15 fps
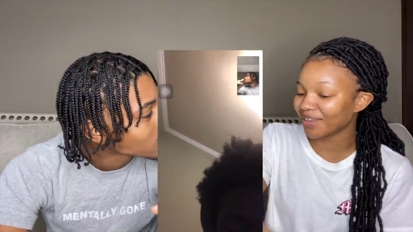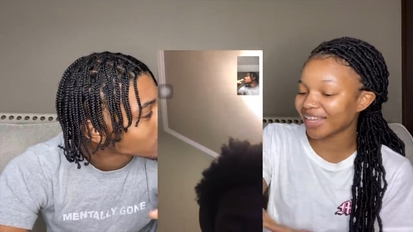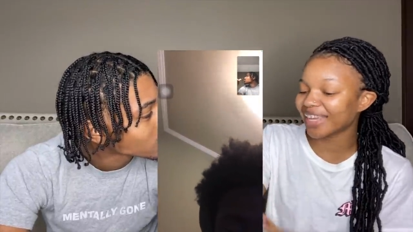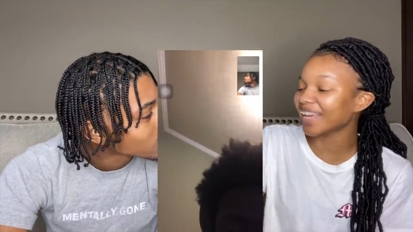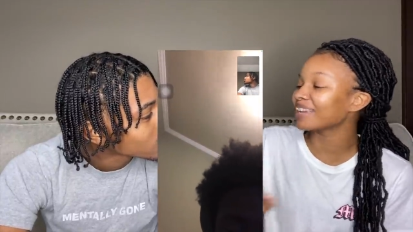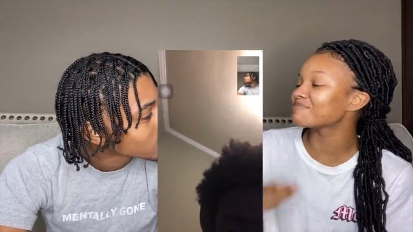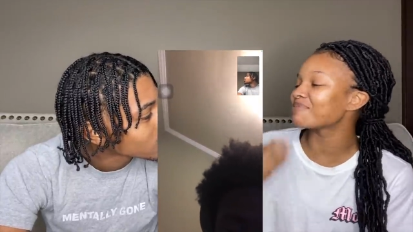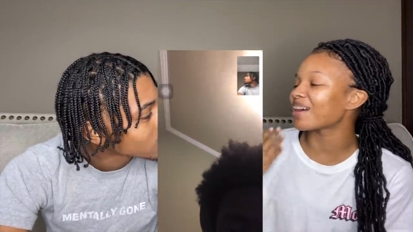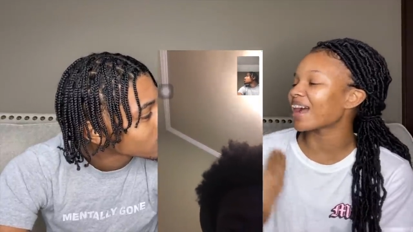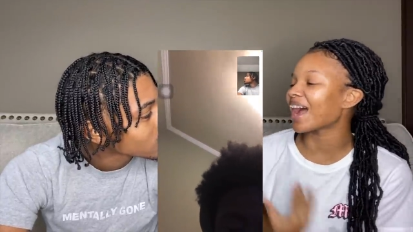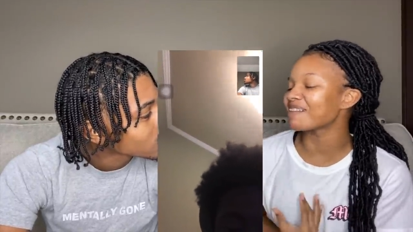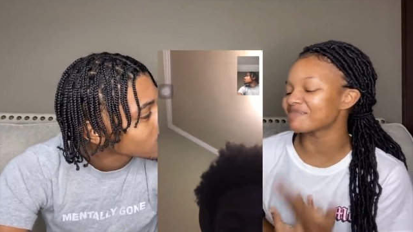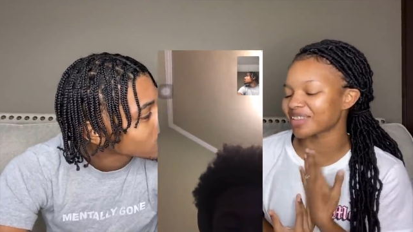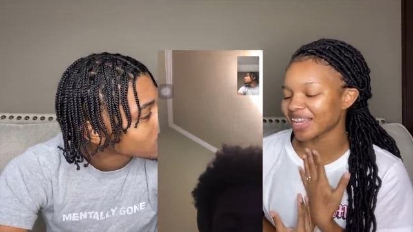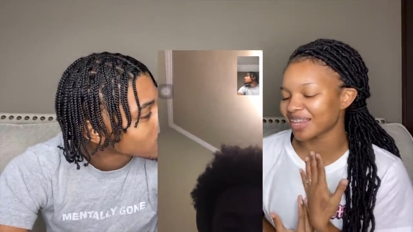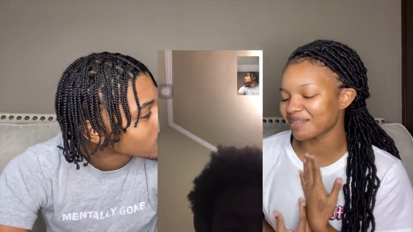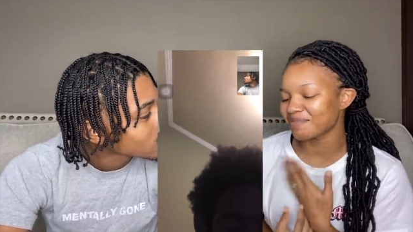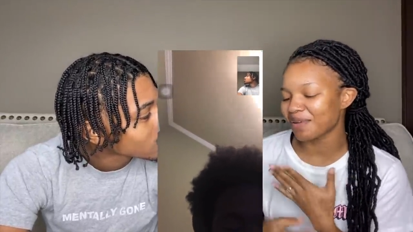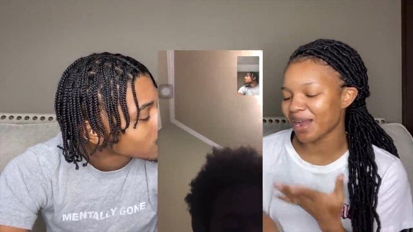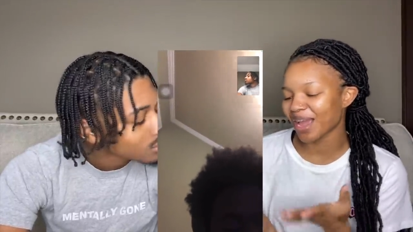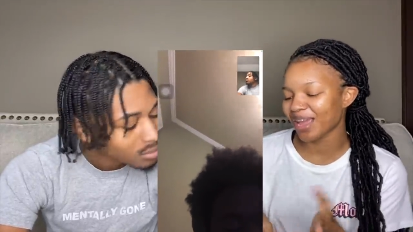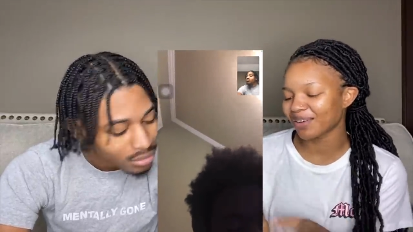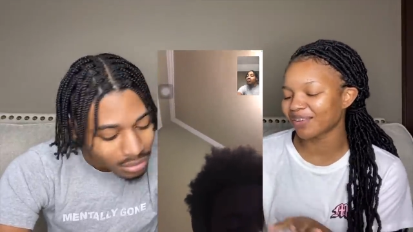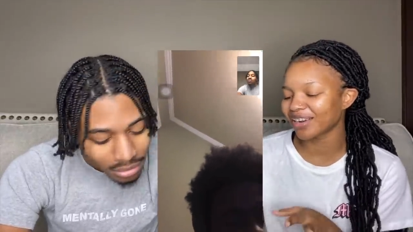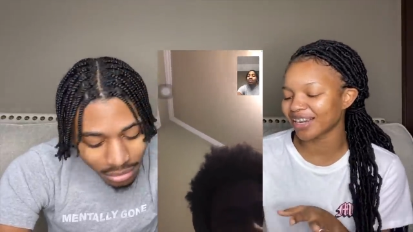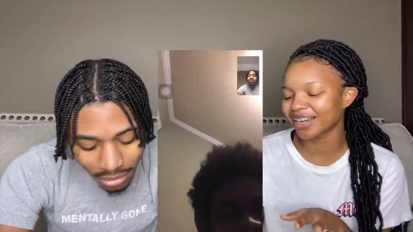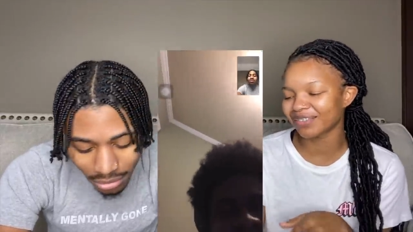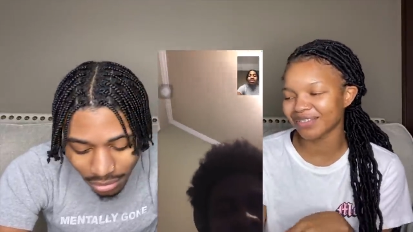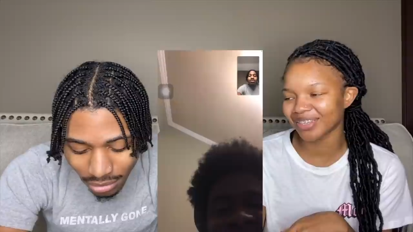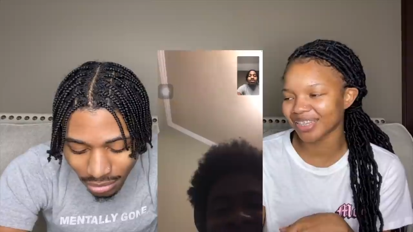Speaker 1: even get, bro. I'm telling you, bro. We
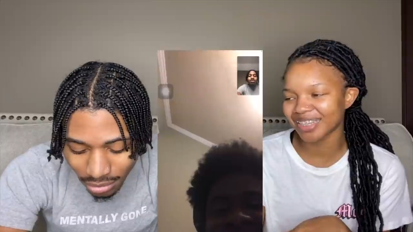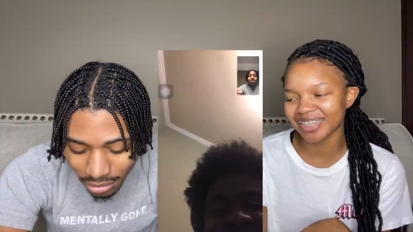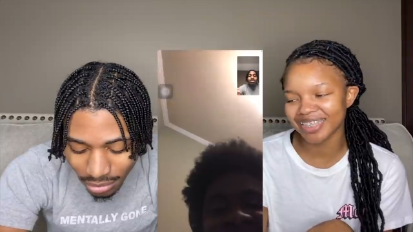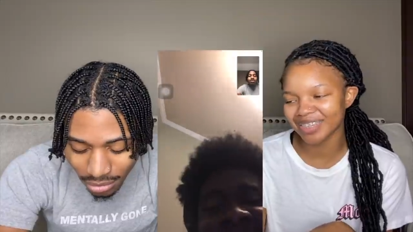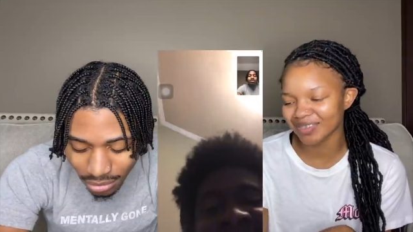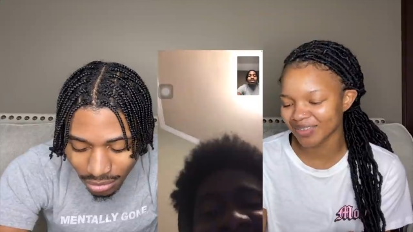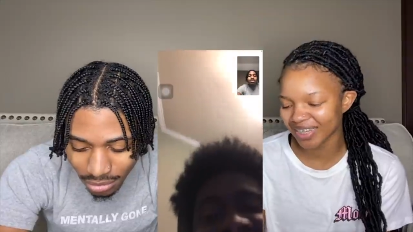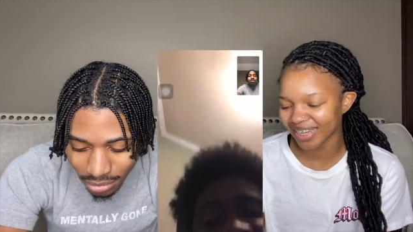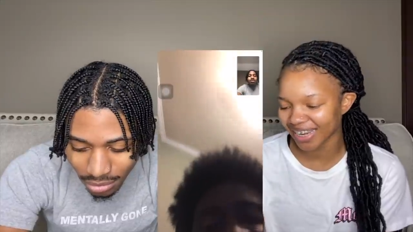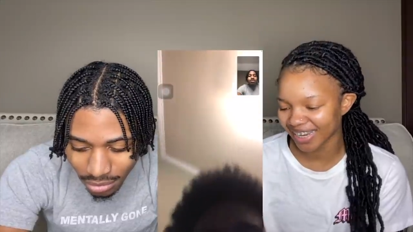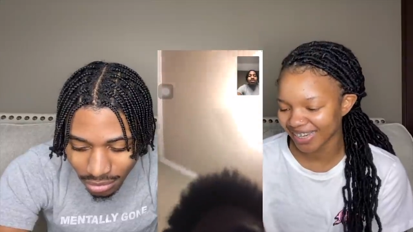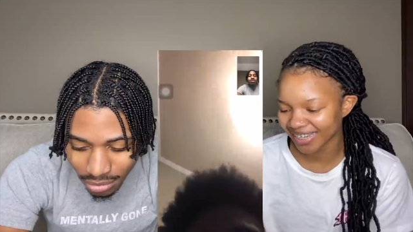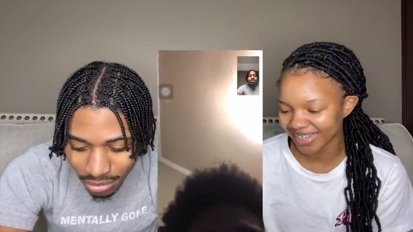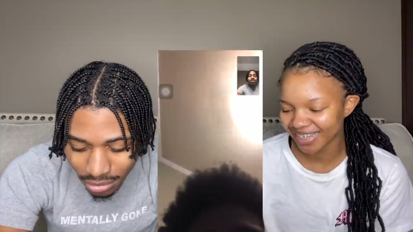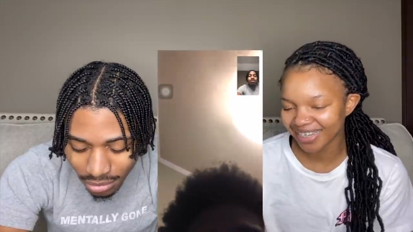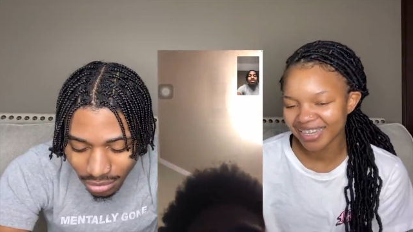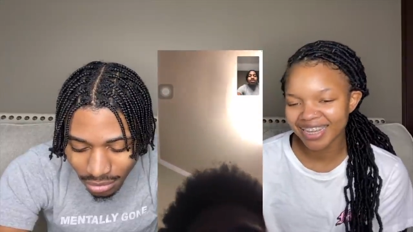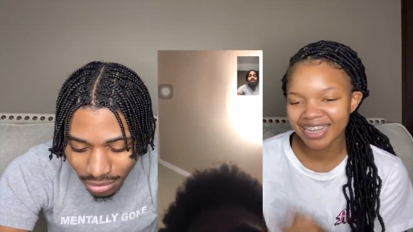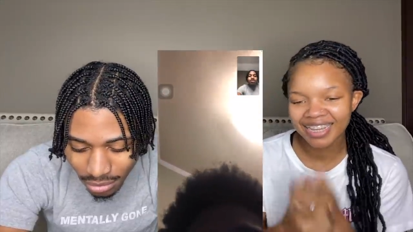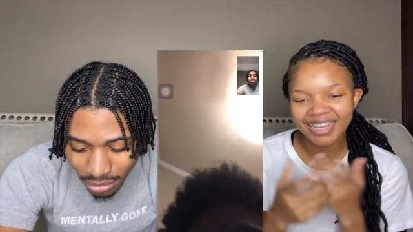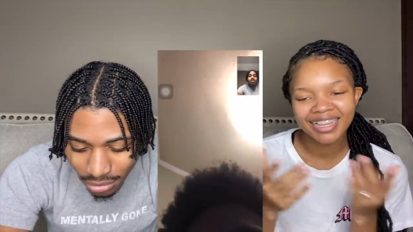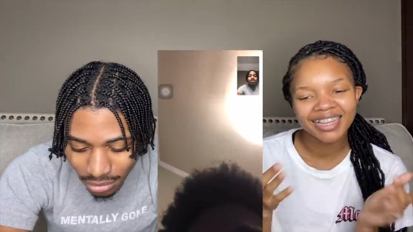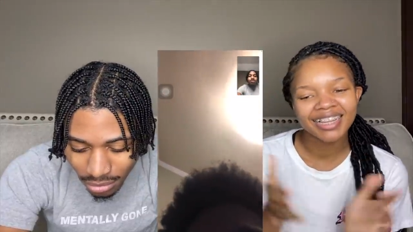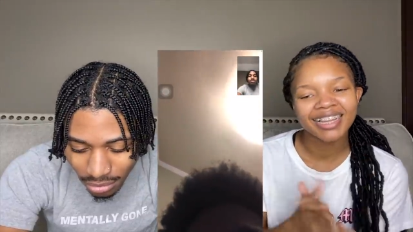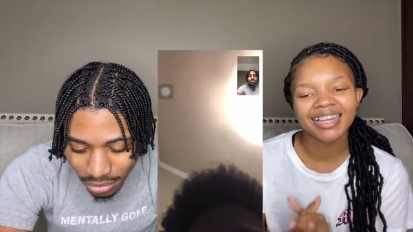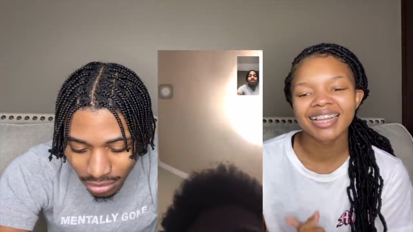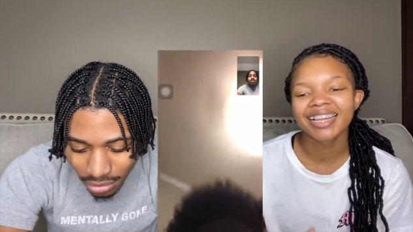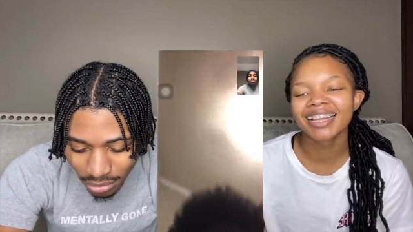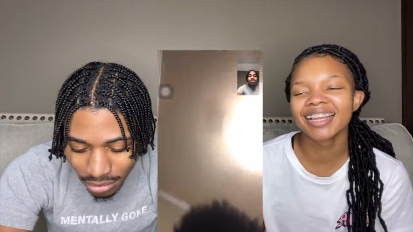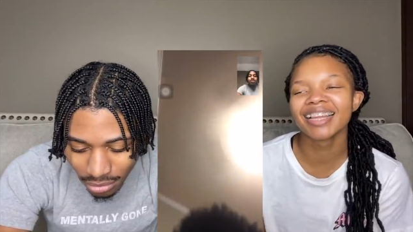didn't even. It didn't even get like.
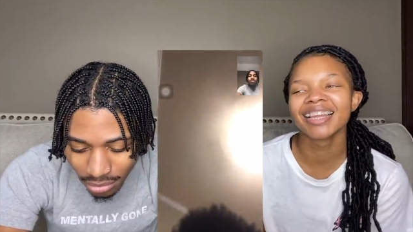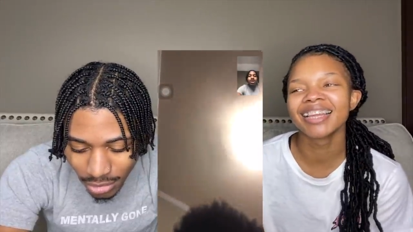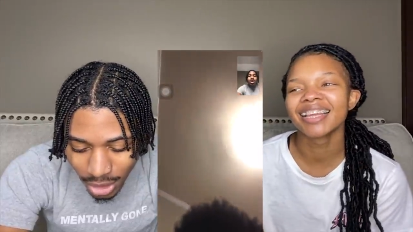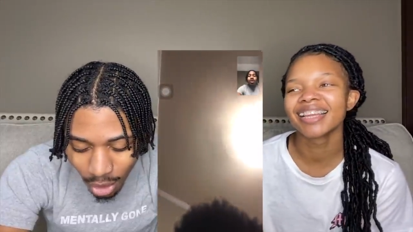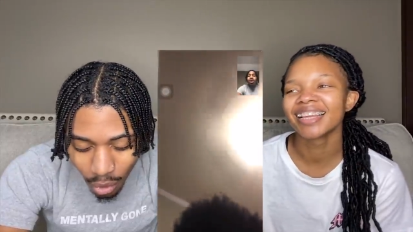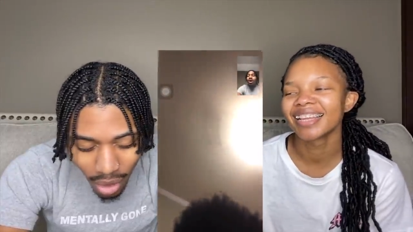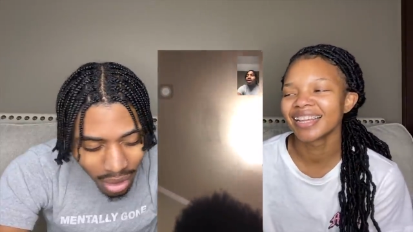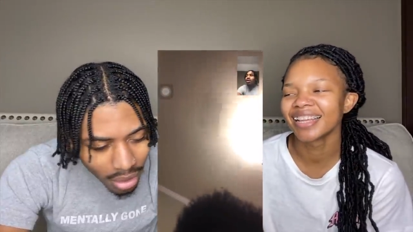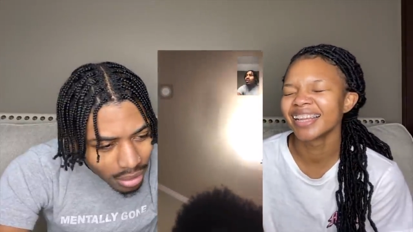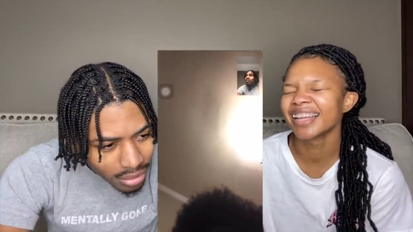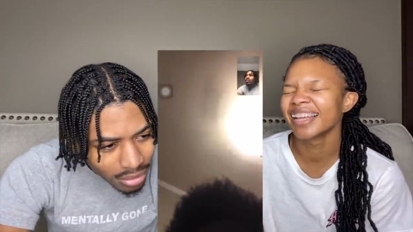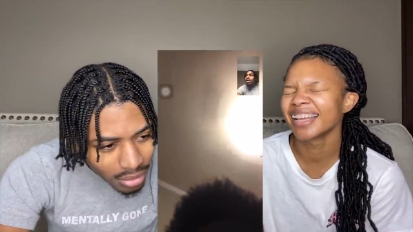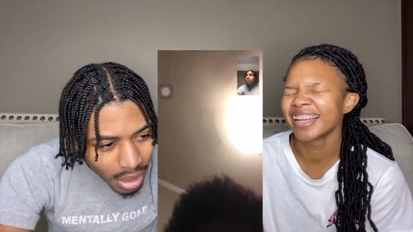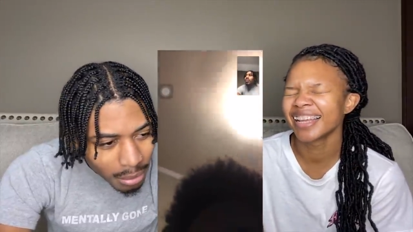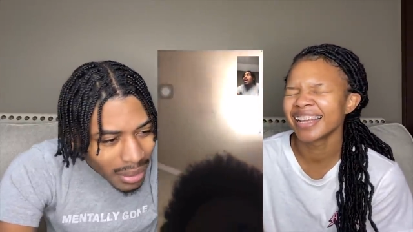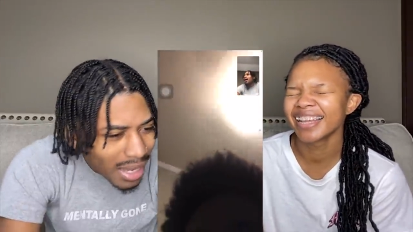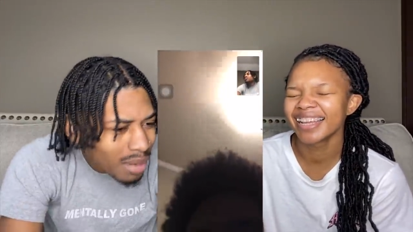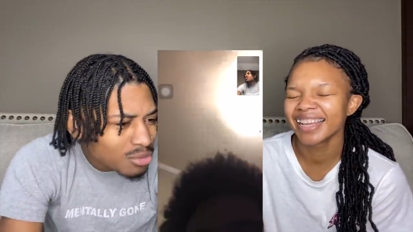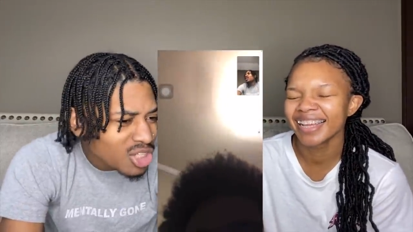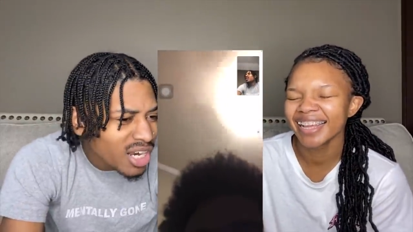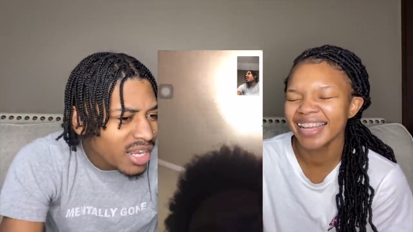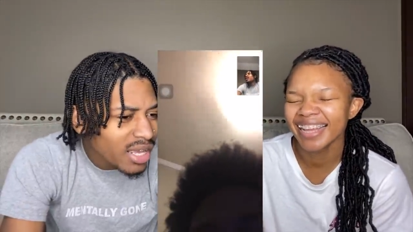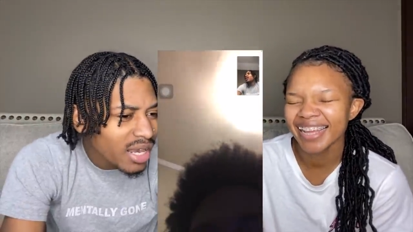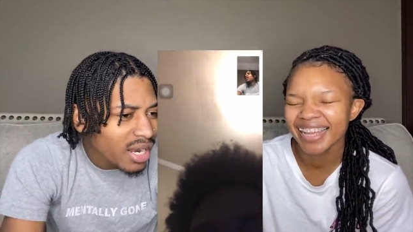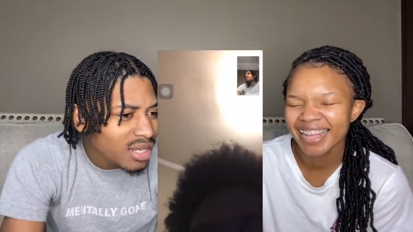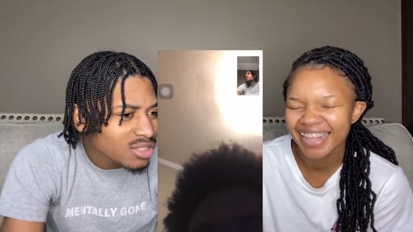
Speaker 2: So what? I'm like, I'm trying to get it.